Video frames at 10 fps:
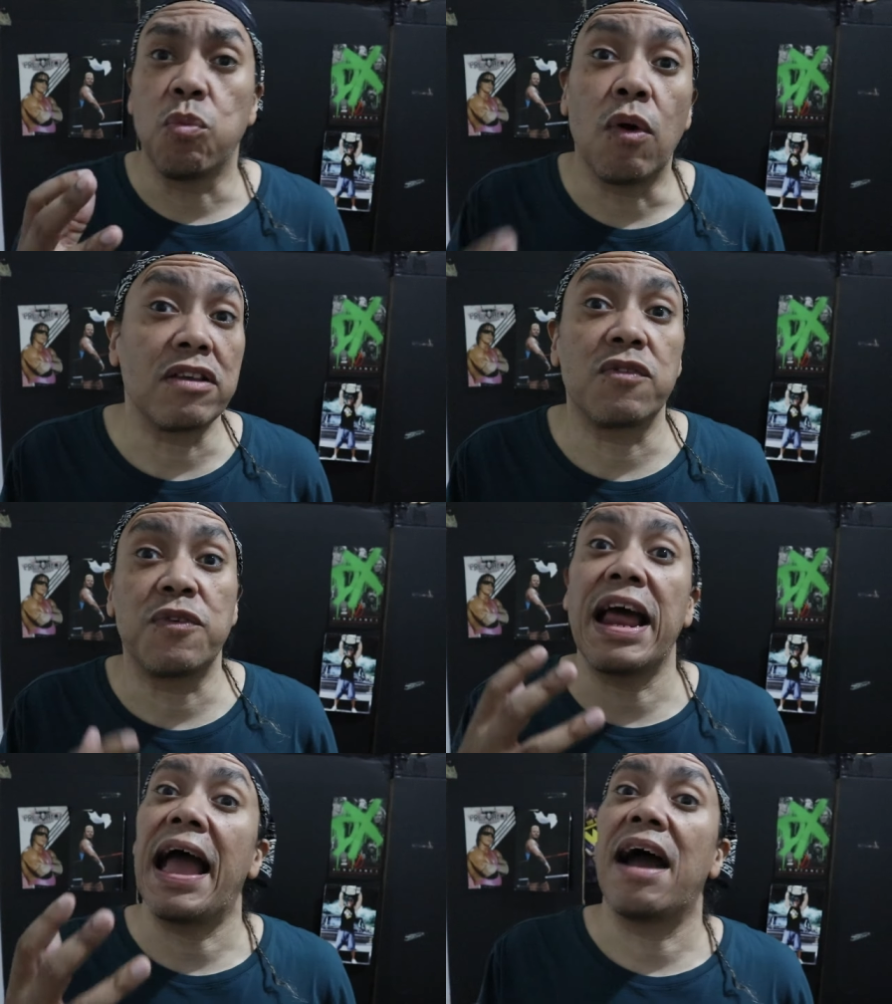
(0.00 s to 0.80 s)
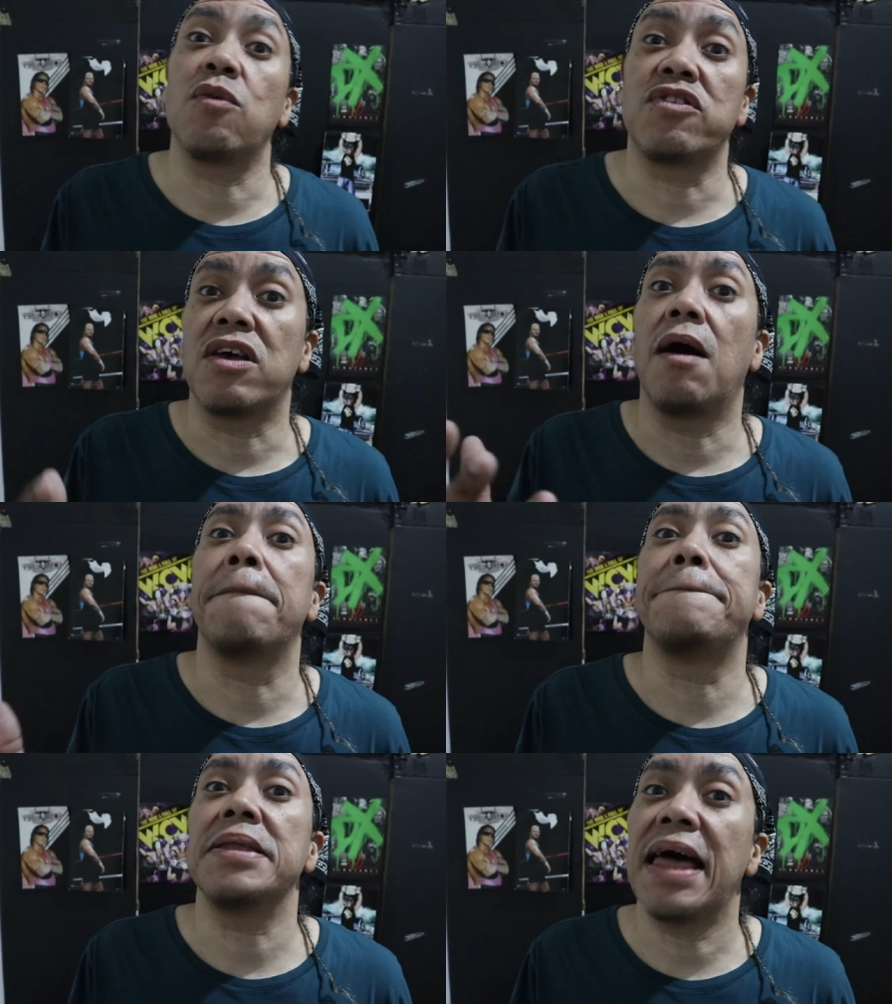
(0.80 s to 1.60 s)
what's for the House
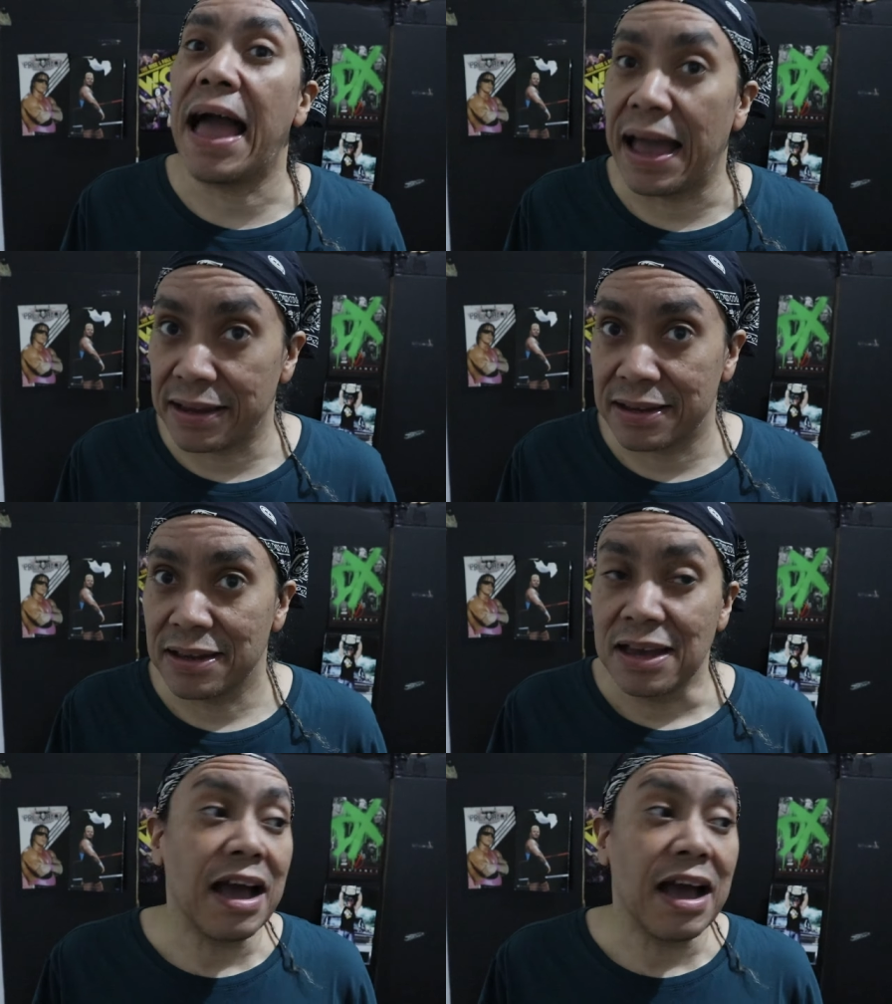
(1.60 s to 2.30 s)
of Black?